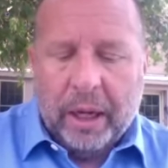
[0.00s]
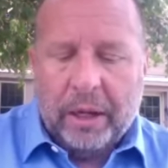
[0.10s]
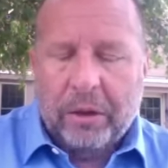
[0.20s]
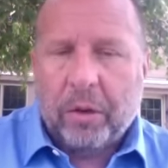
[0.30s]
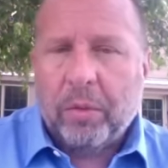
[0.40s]

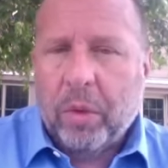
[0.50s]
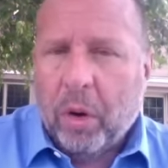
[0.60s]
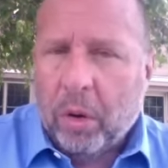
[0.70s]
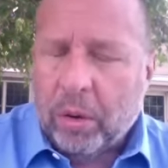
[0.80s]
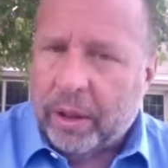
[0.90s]
and your
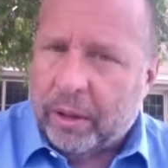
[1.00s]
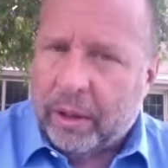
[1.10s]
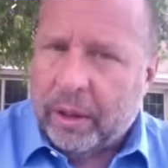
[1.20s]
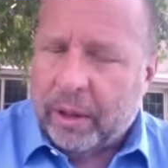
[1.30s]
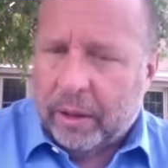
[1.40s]
role
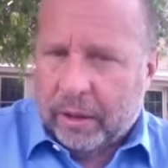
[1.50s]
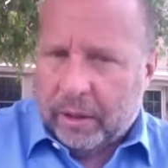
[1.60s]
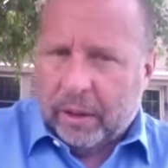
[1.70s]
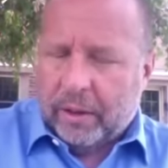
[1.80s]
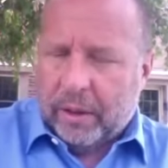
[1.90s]

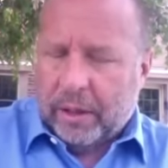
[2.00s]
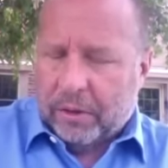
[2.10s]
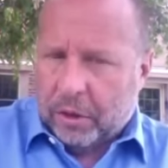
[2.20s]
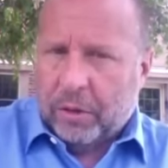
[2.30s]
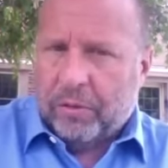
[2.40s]

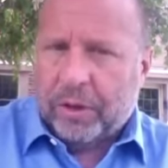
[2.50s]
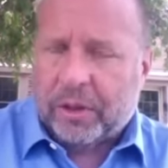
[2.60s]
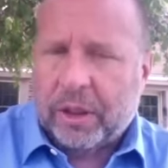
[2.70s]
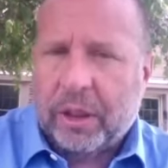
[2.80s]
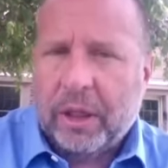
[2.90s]
as the new
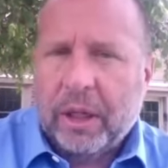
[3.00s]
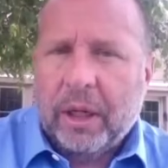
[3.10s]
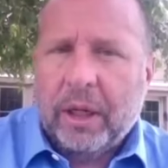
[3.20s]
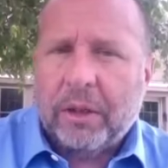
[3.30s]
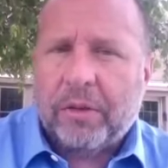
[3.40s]
Vista
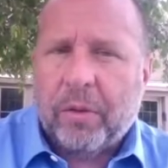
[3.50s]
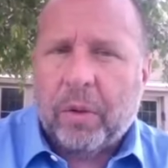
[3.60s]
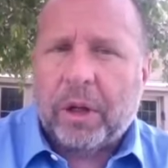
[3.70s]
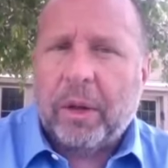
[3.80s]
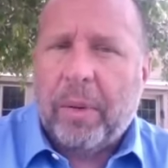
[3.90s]
is
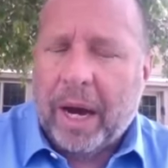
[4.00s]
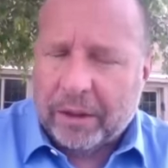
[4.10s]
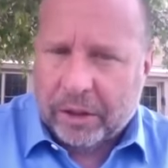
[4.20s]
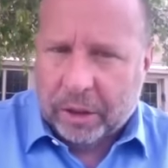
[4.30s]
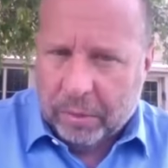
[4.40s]
for
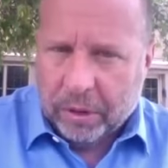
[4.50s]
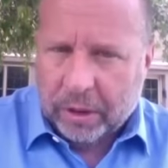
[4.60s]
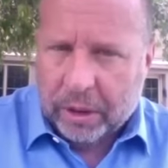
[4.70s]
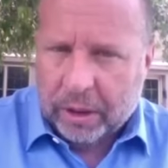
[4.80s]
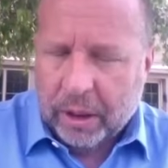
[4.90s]
capacity
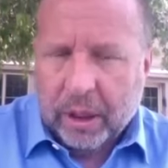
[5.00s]
building.